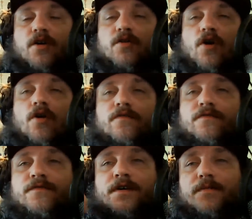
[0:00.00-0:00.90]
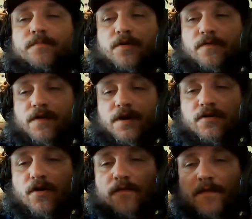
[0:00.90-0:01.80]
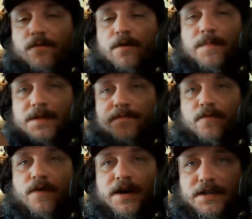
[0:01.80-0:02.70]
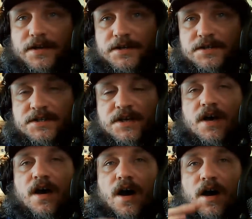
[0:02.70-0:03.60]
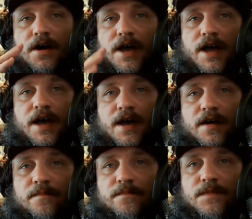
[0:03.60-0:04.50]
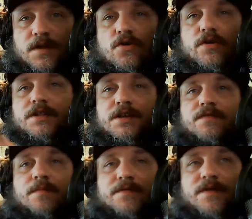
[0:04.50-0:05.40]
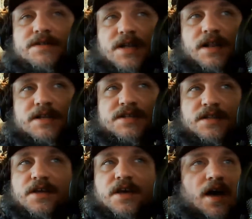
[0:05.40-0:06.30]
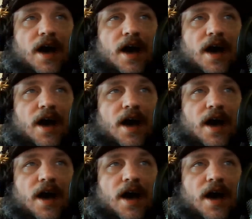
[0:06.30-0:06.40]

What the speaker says: golf equipment providers are, you can give them advice like, listen,